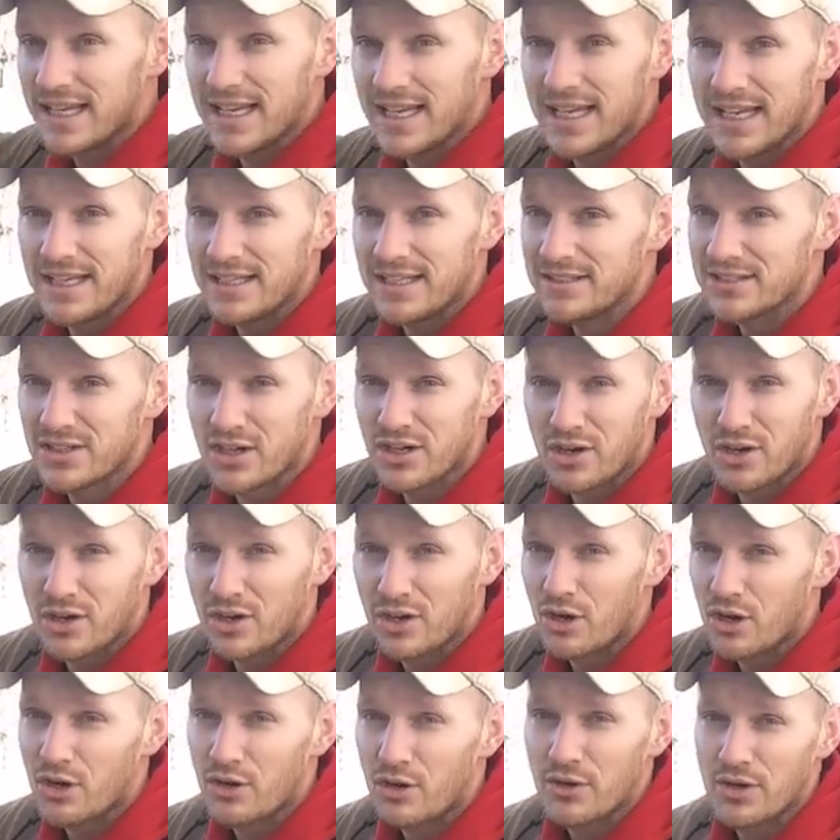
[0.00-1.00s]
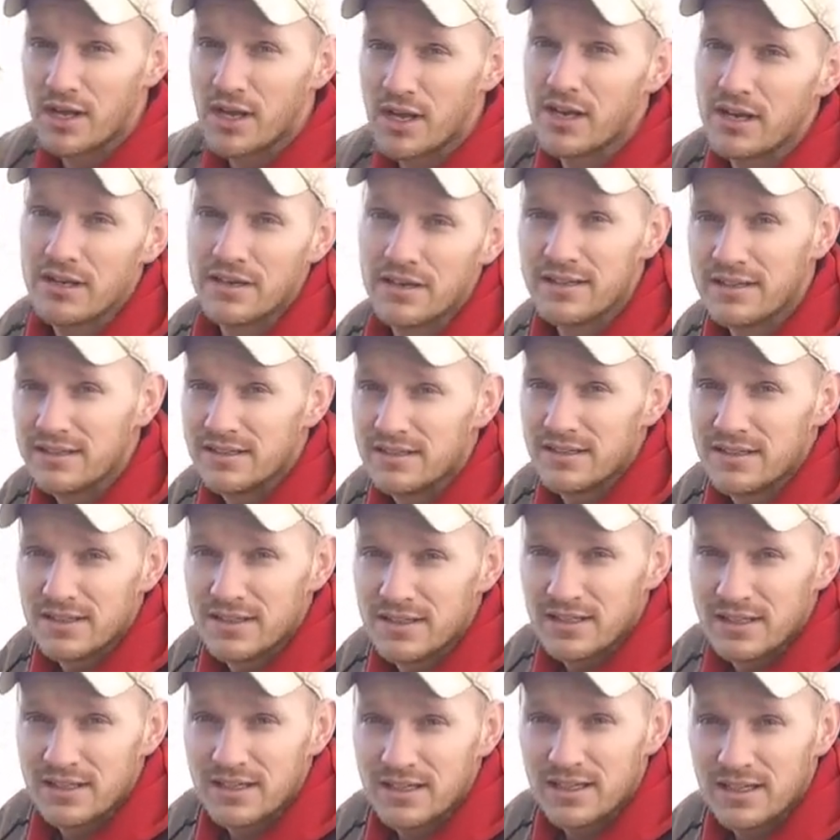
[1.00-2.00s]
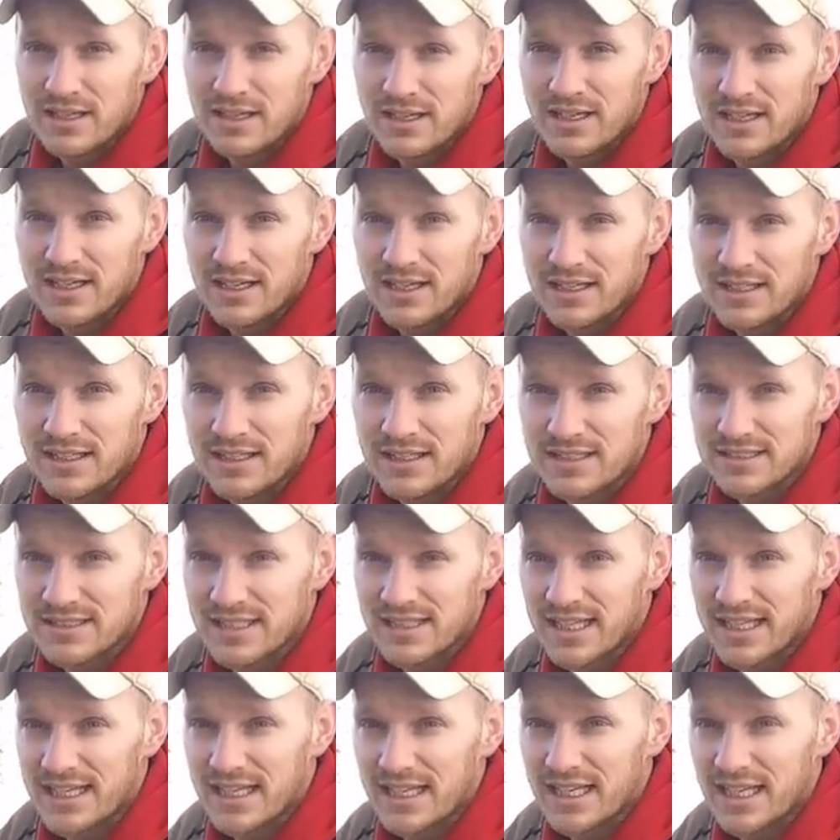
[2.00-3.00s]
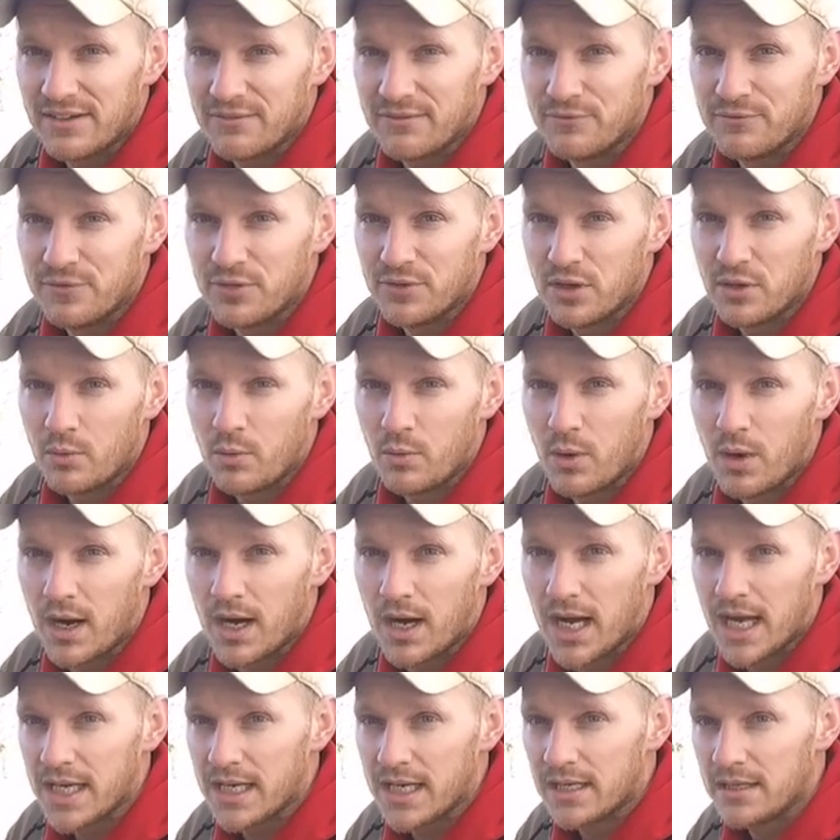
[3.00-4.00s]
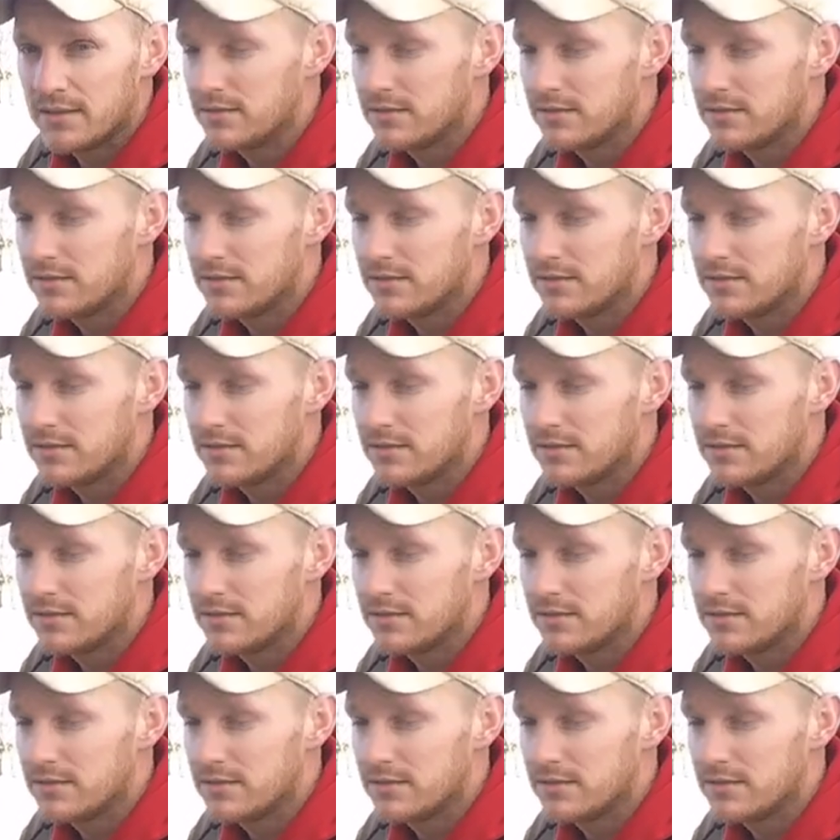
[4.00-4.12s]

eight tall and uh, it's like 11 foot wide.